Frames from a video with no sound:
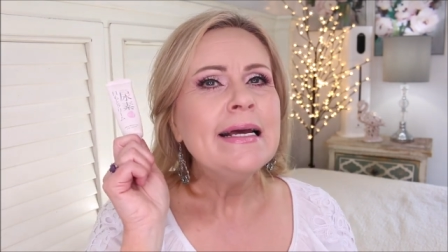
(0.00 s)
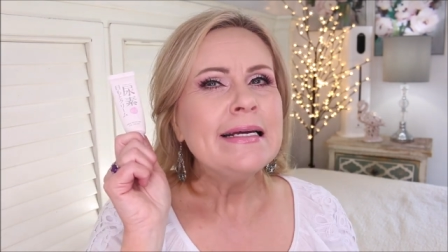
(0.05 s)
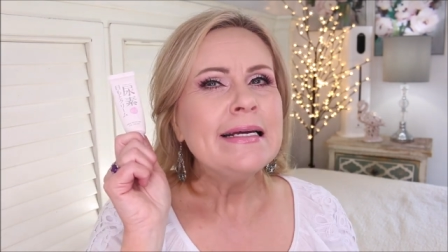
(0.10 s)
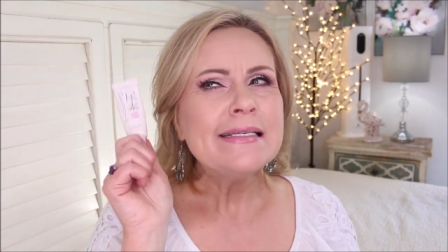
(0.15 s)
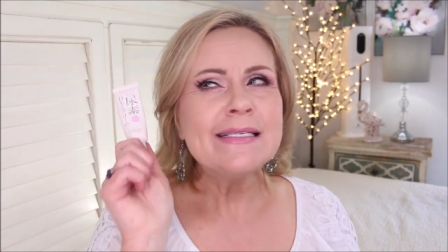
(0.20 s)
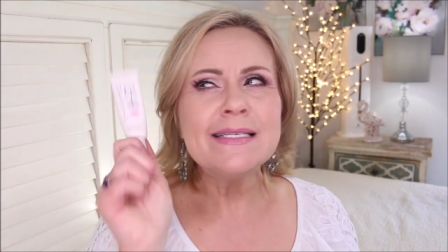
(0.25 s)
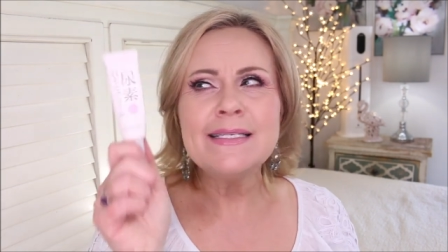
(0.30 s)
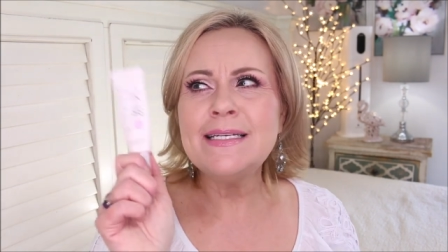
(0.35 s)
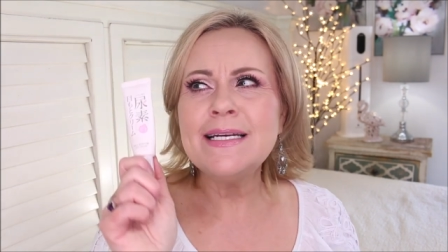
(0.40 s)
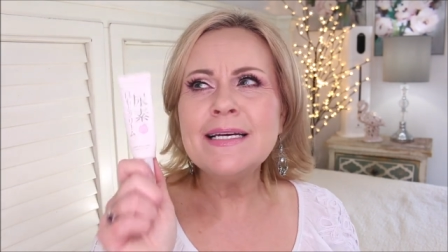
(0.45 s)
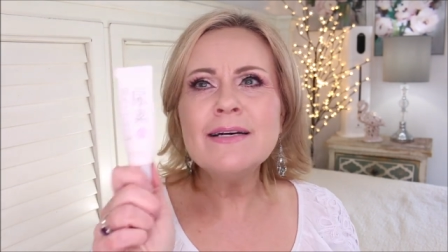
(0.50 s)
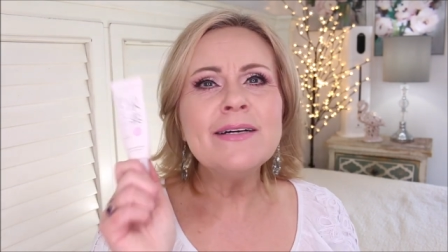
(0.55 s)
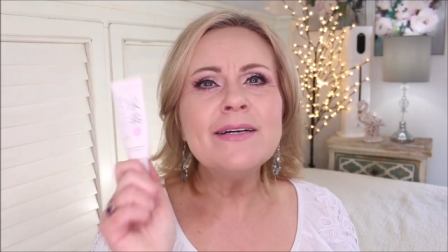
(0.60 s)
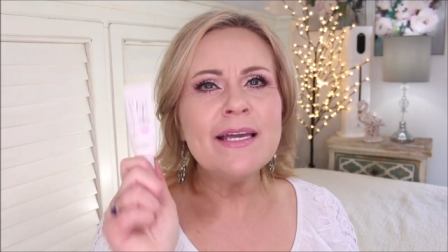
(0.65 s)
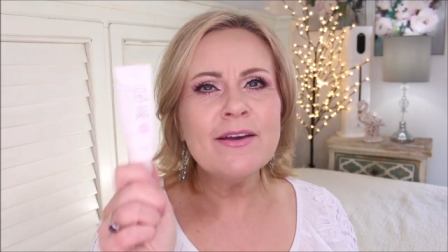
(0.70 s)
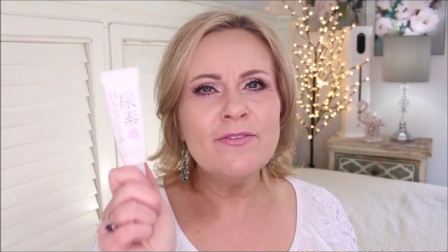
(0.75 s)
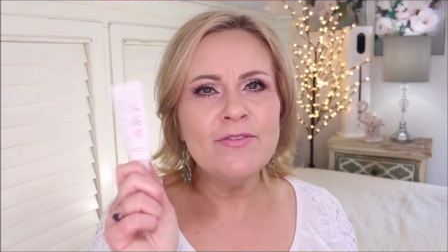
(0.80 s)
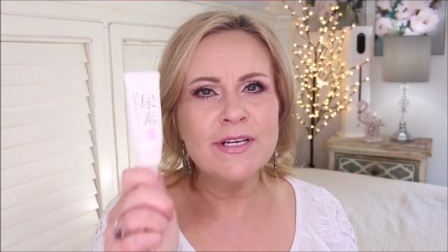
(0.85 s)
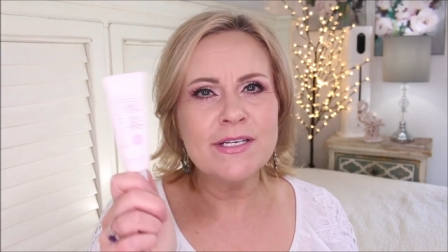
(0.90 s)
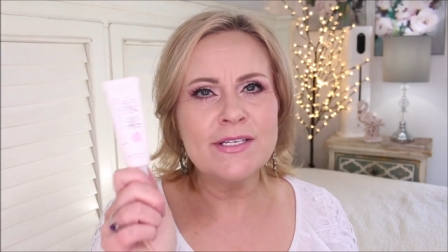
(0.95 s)
still
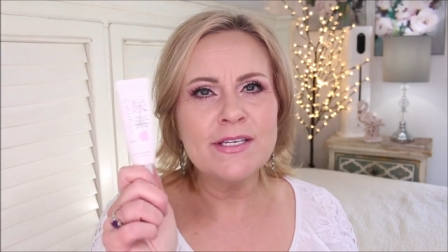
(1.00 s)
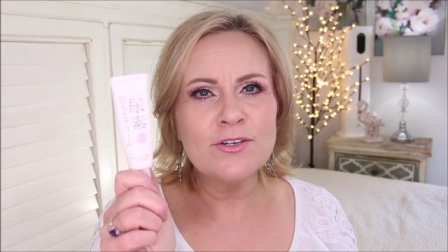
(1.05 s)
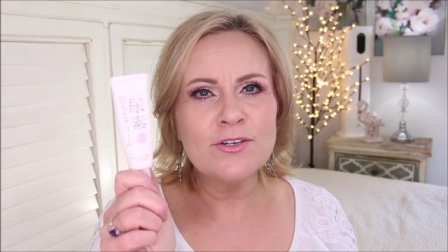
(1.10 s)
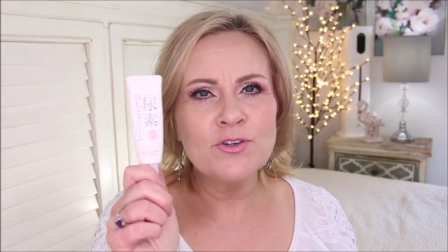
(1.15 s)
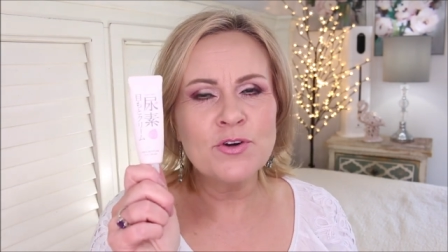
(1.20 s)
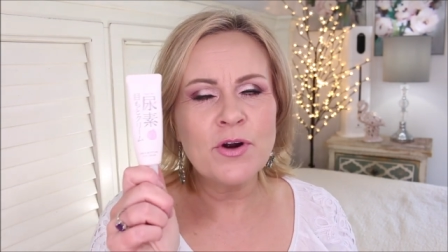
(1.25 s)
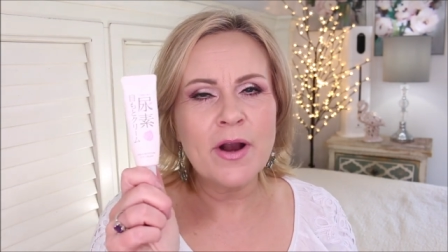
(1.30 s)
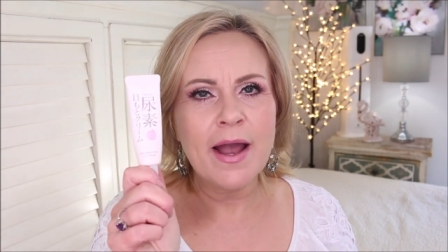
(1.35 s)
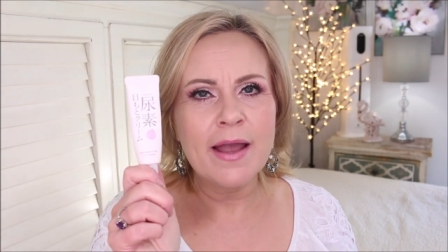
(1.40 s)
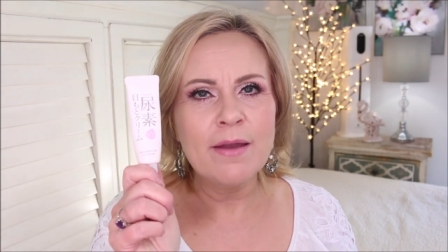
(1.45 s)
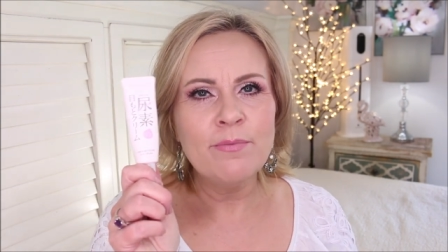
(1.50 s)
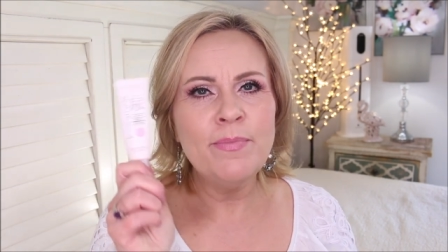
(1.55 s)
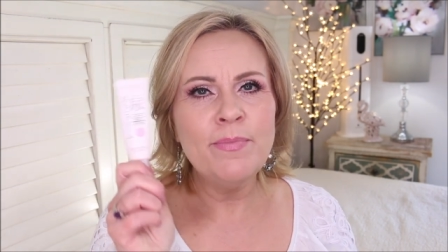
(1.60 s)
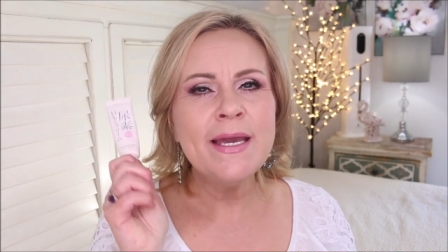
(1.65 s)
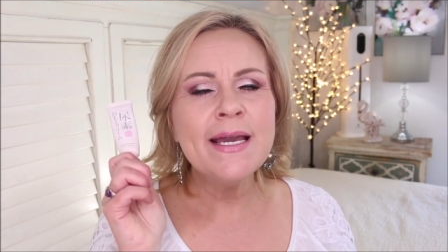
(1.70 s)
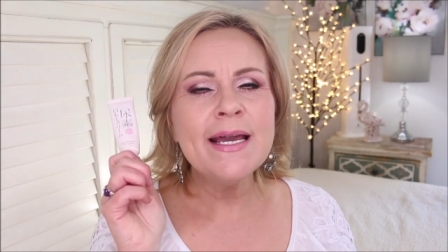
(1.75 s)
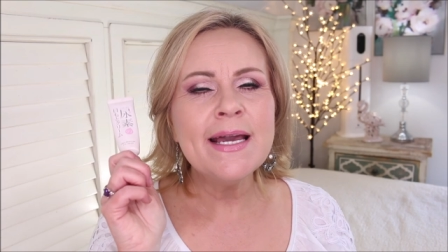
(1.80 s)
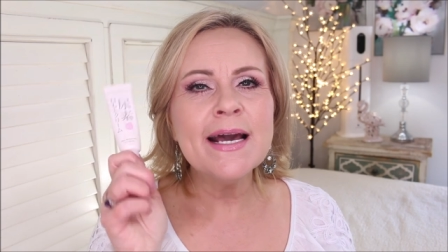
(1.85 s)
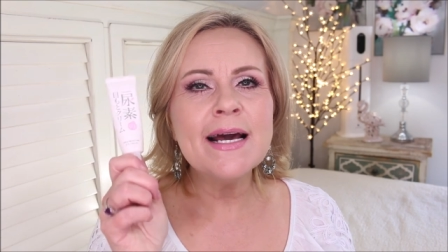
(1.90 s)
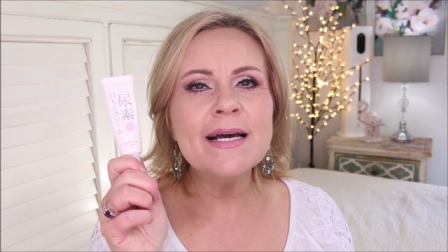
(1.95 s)
give this a try
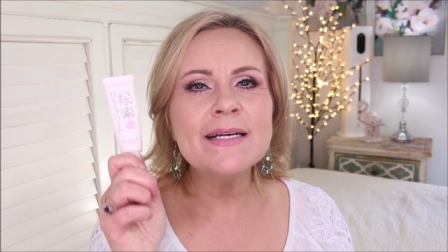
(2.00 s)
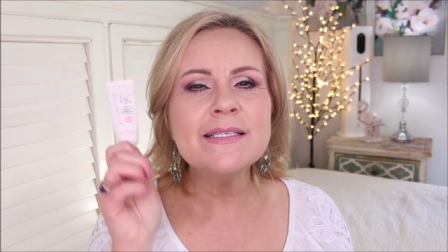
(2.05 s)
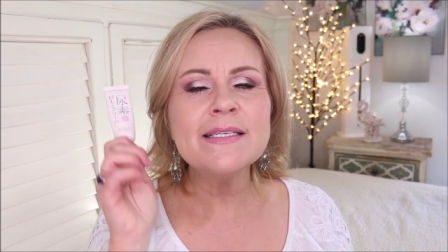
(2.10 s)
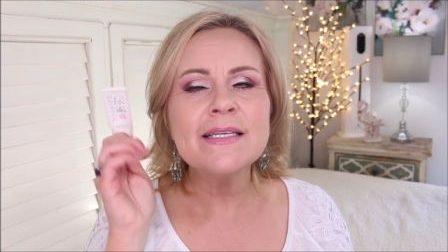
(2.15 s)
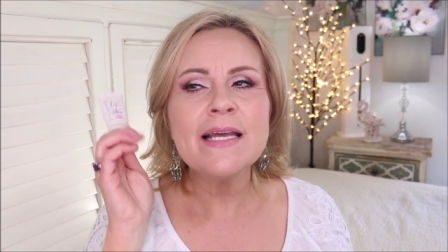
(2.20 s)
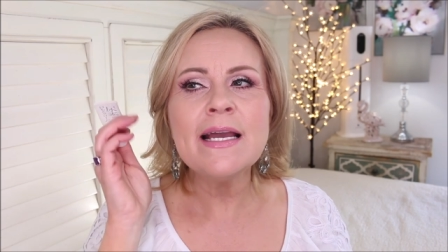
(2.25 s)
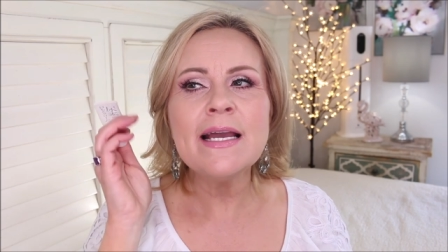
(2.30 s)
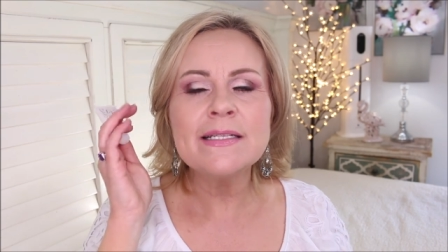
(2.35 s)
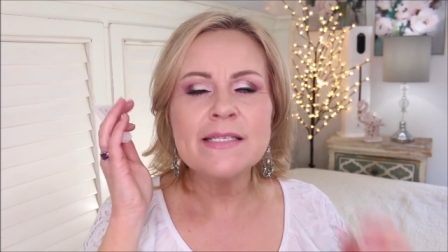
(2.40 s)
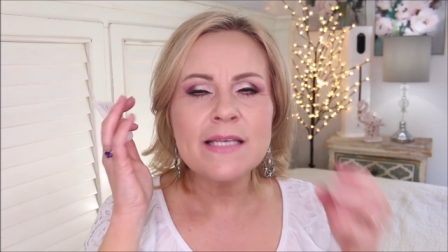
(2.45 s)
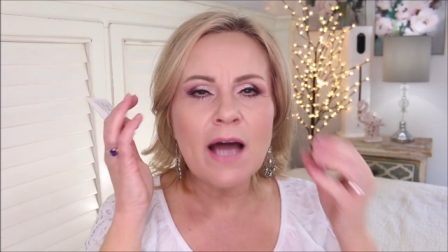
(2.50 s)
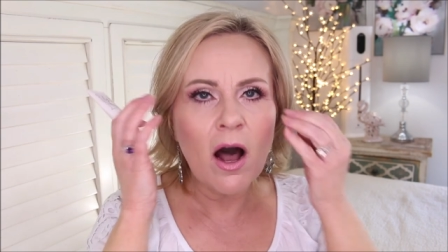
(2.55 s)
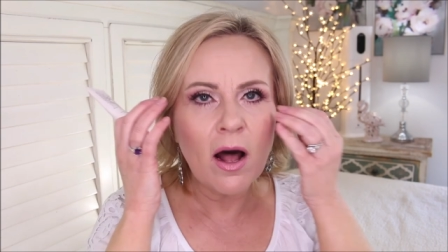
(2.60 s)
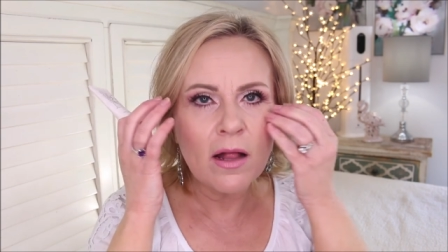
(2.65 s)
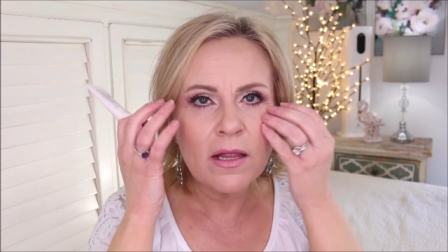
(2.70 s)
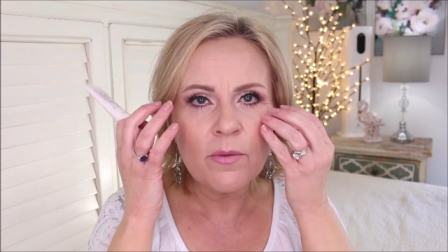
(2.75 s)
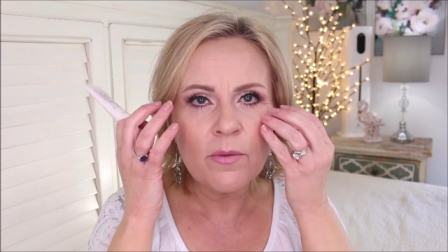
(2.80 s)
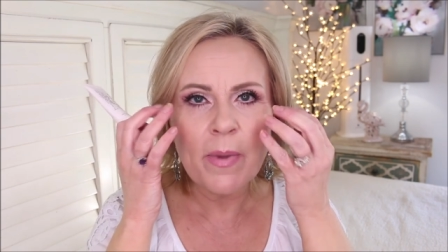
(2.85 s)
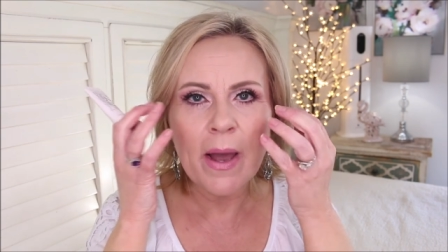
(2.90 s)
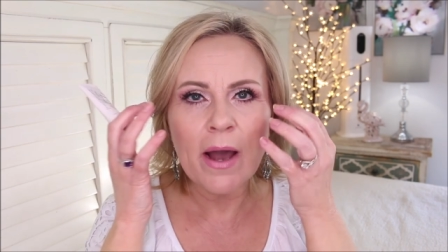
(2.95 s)
because it's
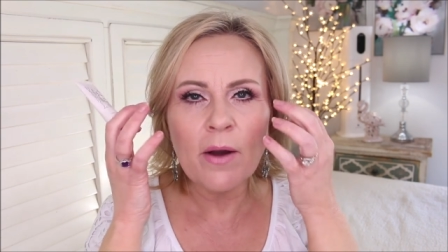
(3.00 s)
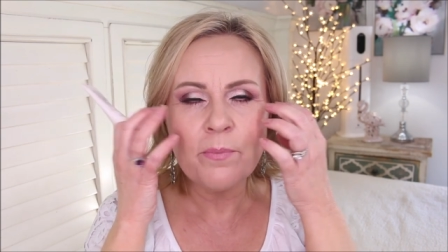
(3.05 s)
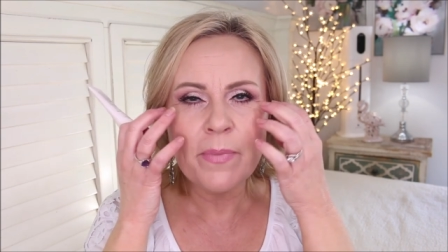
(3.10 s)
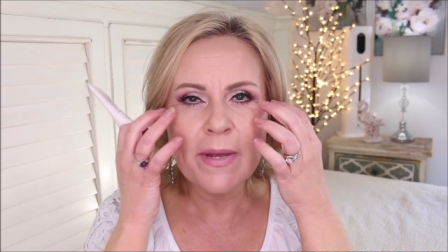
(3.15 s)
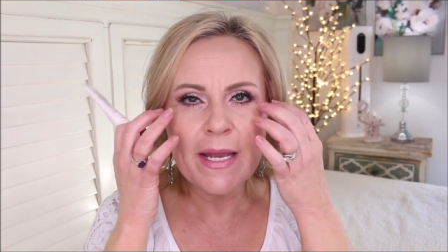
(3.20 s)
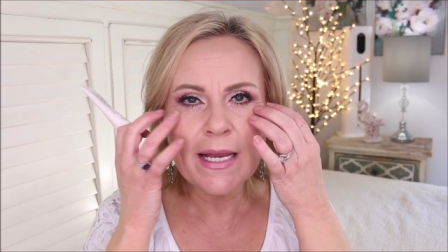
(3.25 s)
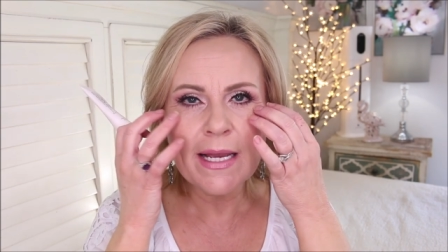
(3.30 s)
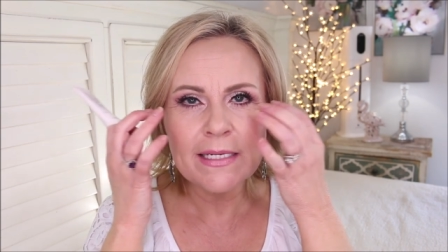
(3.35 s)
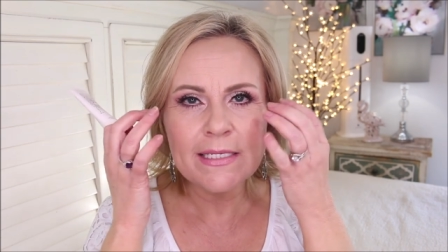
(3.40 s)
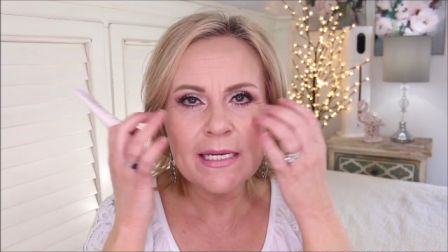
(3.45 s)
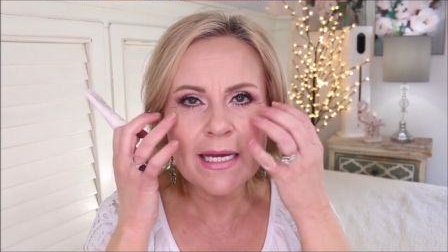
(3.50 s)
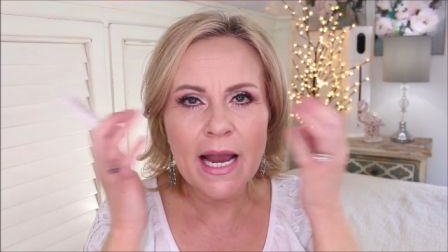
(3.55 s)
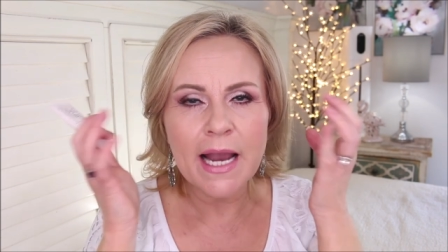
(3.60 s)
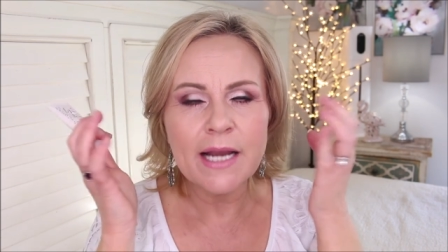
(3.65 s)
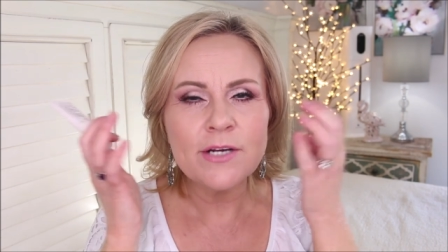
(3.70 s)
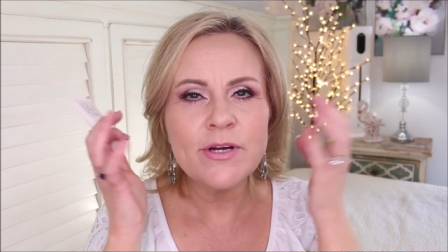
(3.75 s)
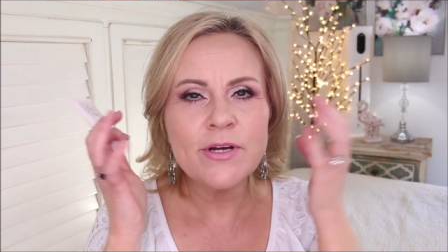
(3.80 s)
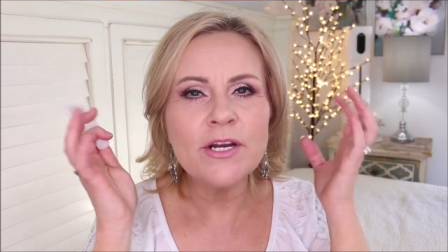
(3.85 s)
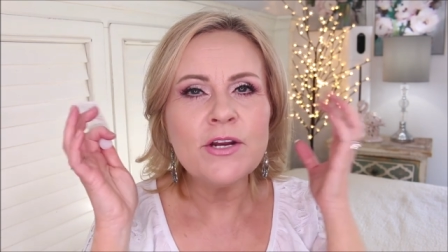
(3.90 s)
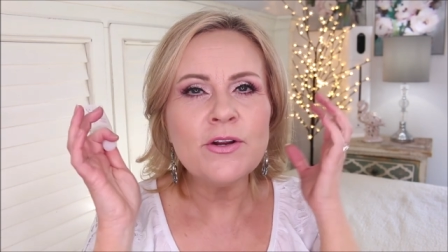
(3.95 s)
all about being
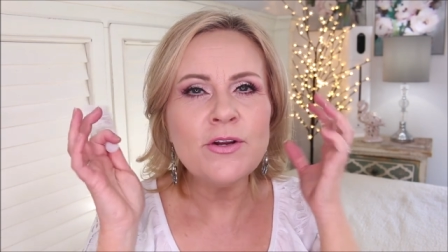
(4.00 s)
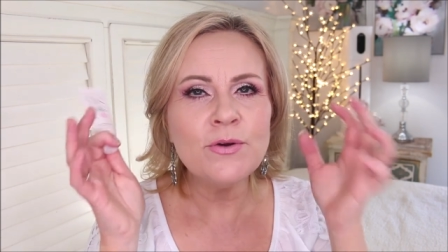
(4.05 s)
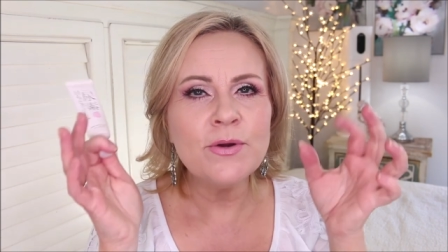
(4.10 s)
dehydrated.